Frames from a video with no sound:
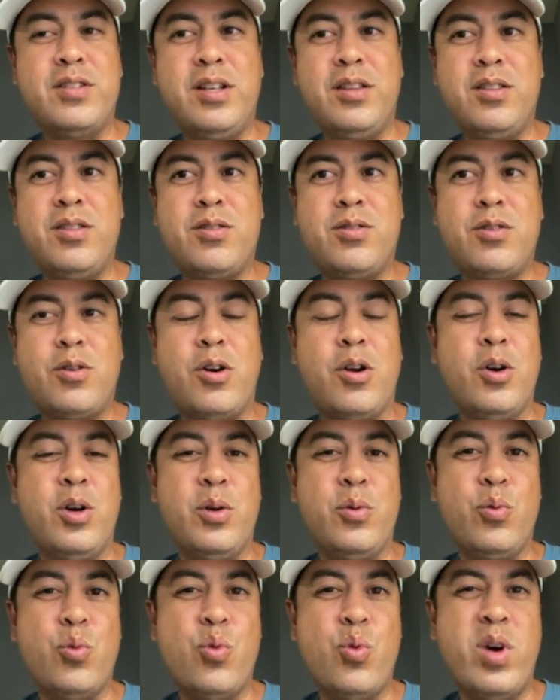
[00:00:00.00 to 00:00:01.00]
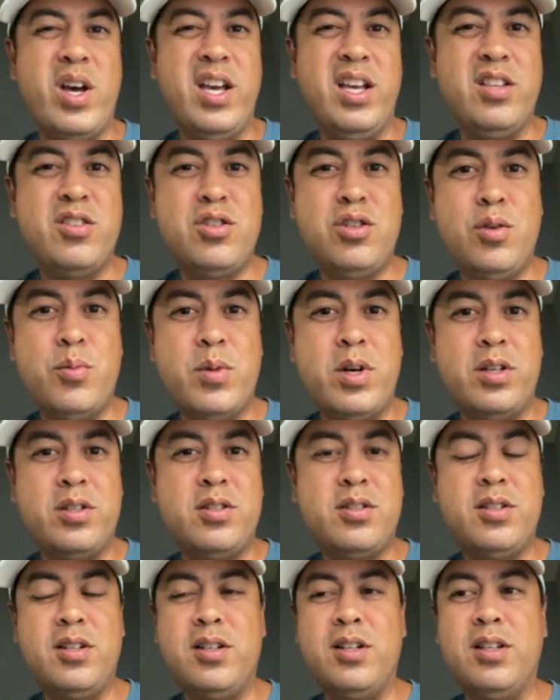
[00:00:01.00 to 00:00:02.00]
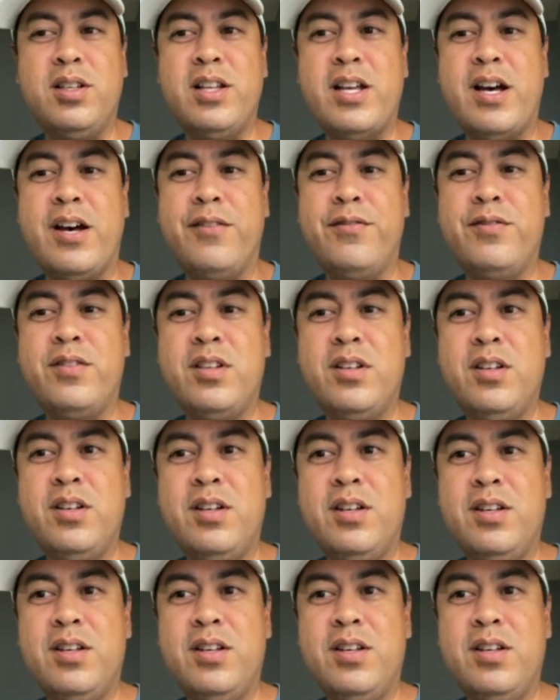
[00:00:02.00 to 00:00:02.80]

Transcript: they throw it way too much to the left.